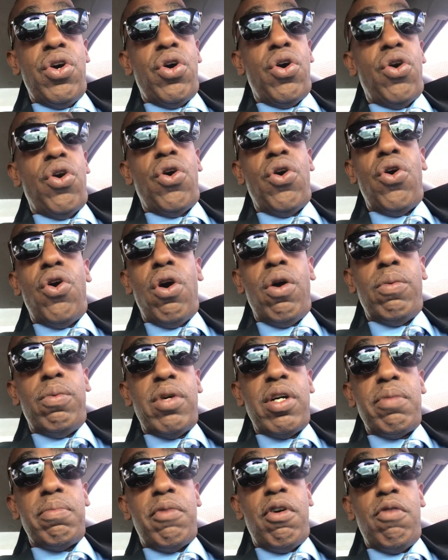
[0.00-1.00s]
or
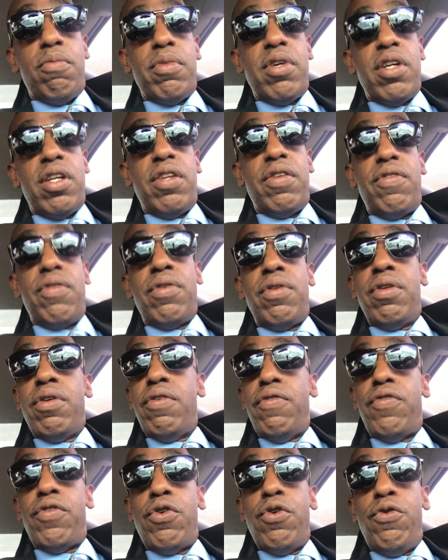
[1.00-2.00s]
one moment
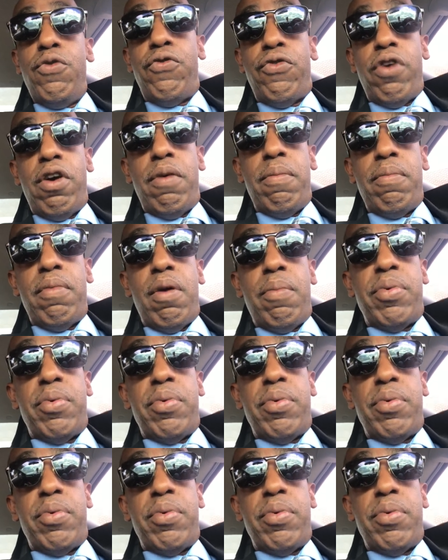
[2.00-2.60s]
viewed from